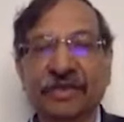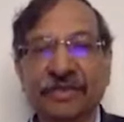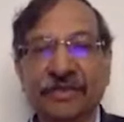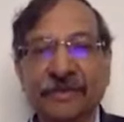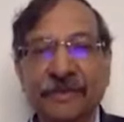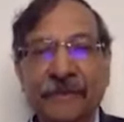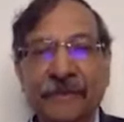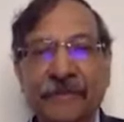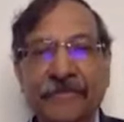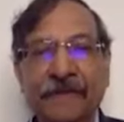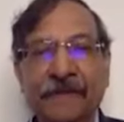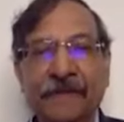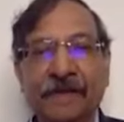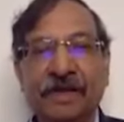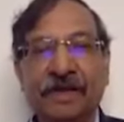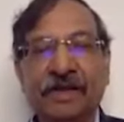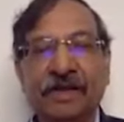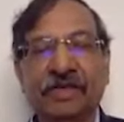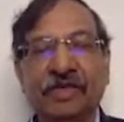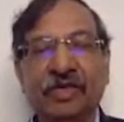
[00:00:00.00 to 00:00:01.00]
for you
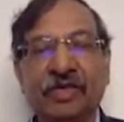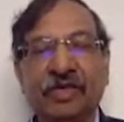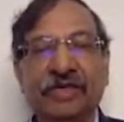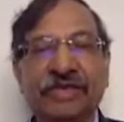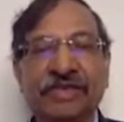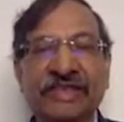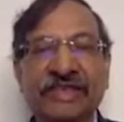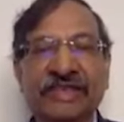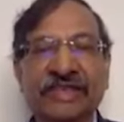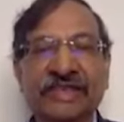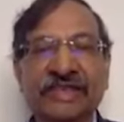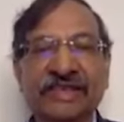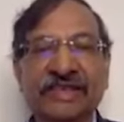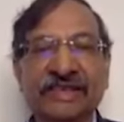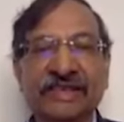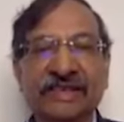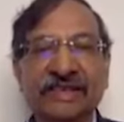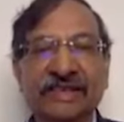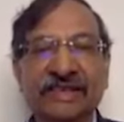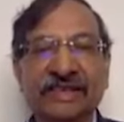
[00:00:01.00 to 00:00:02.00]
in a School of Design
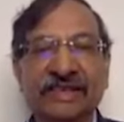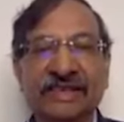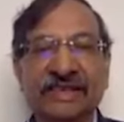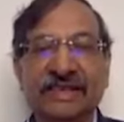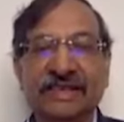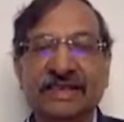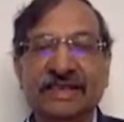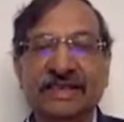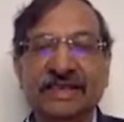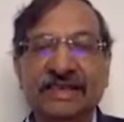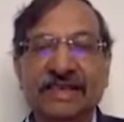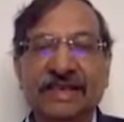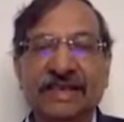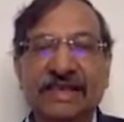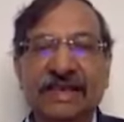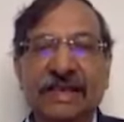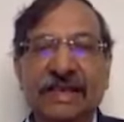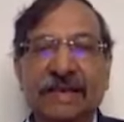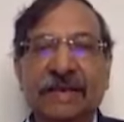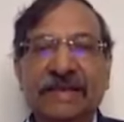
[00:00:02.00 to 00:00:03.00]
Thinking.
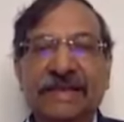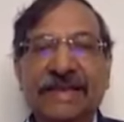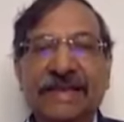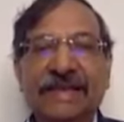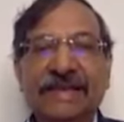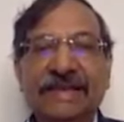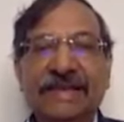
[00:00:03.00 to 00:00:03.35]
But